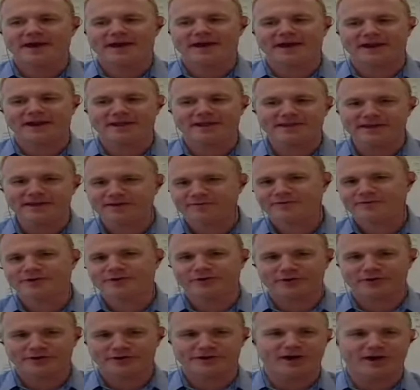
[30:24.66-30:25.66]
and I think if
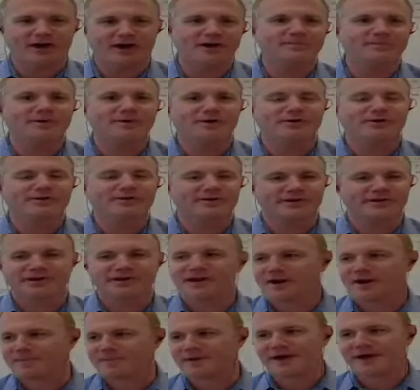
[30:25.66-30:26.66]
you're a young person
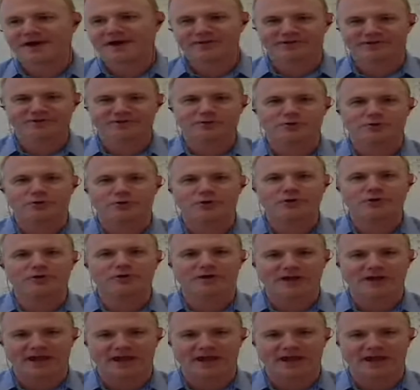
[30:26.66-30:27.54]
coming out of school,